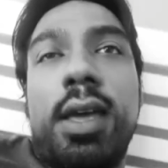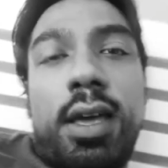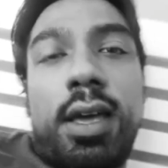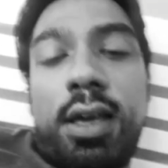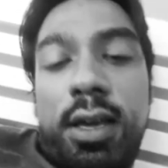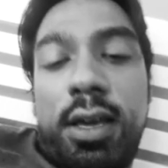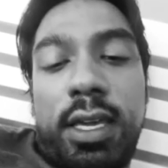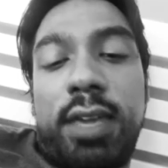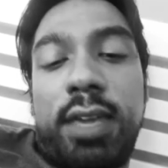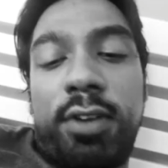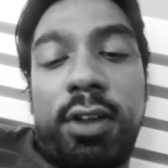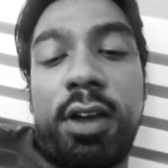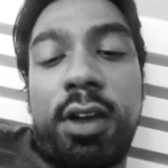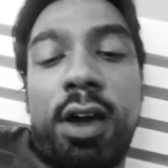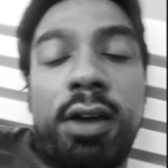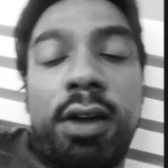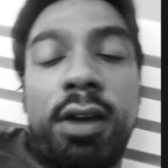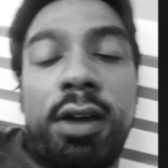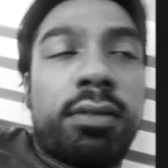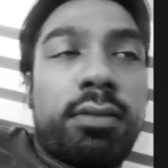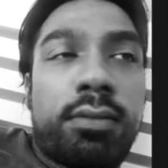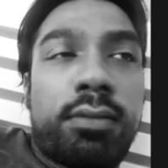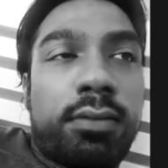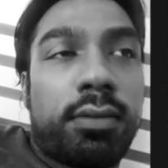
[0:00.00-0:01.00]
give it a go?
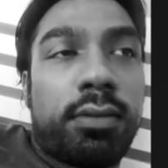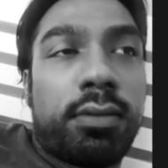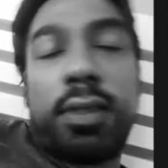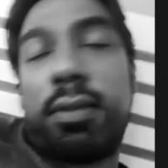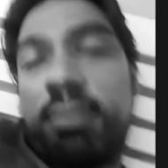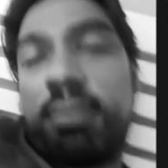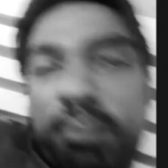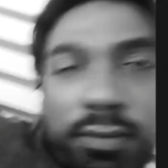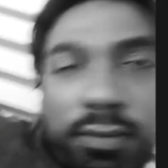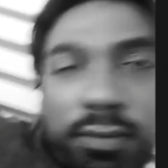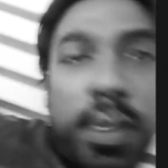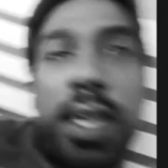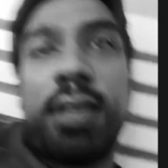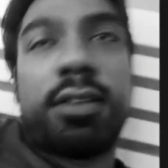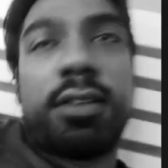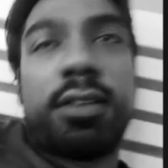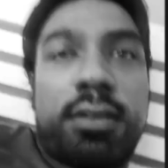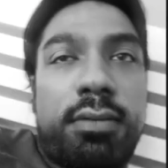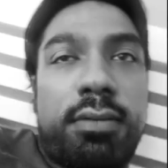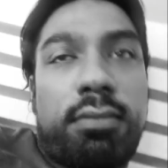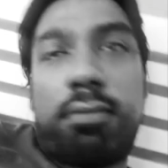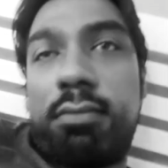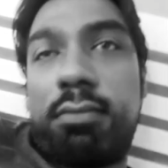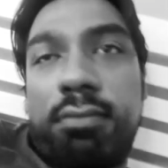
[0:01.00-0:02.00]
Yeah,
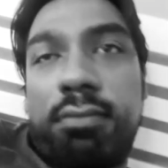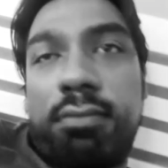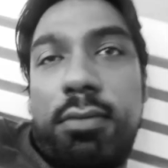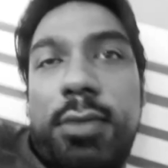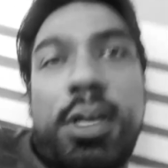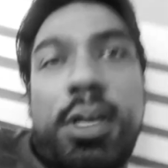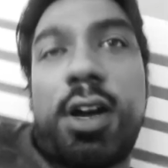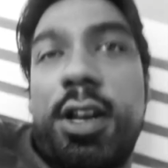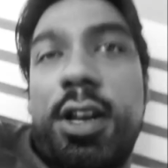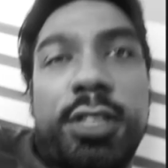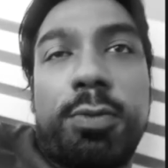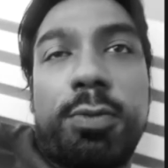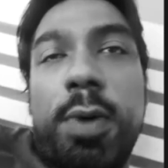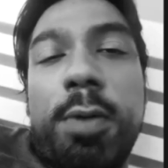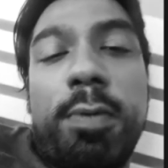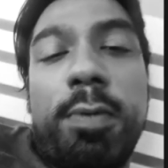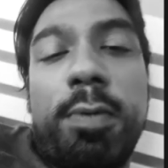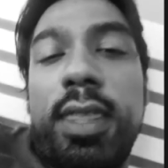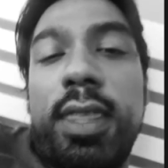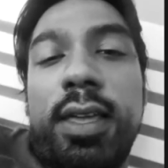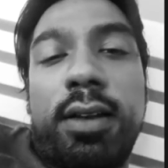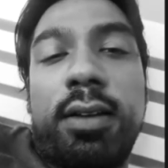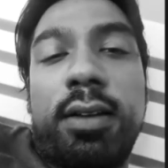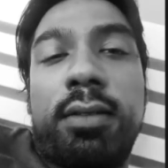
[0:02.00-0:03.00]
just kind of just went with
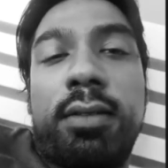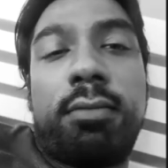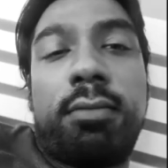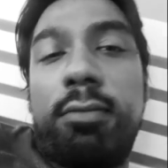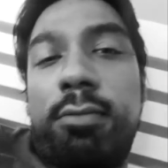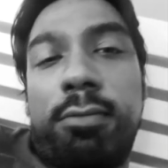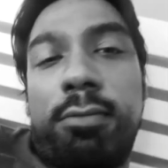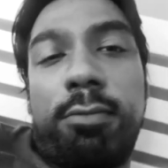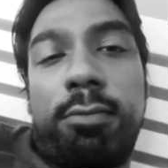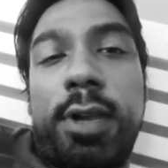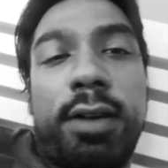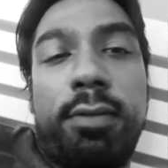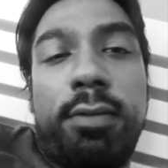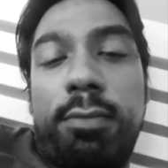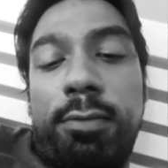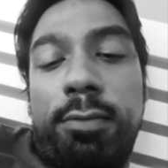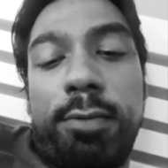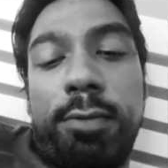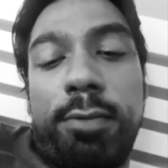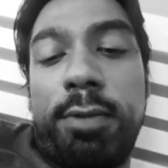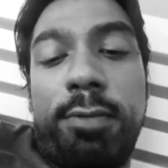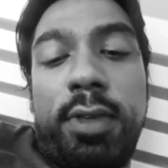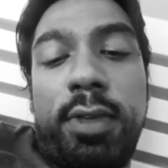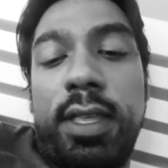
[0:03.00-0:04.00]
it, and
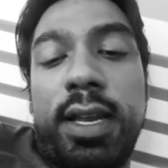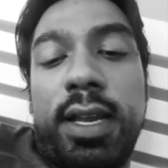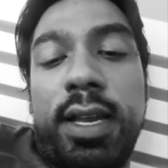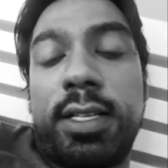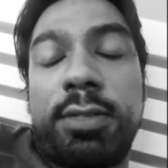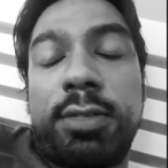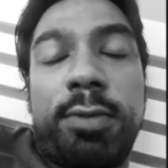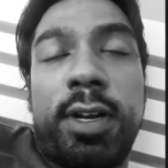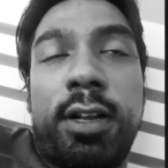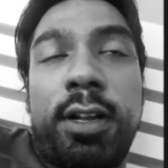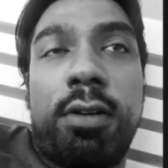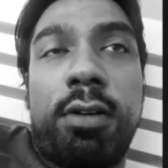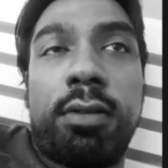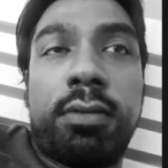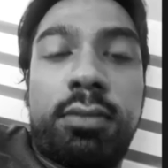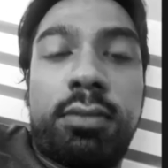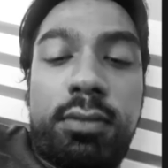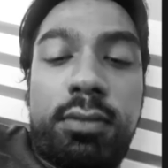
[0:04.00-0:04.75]
went with it as I went along.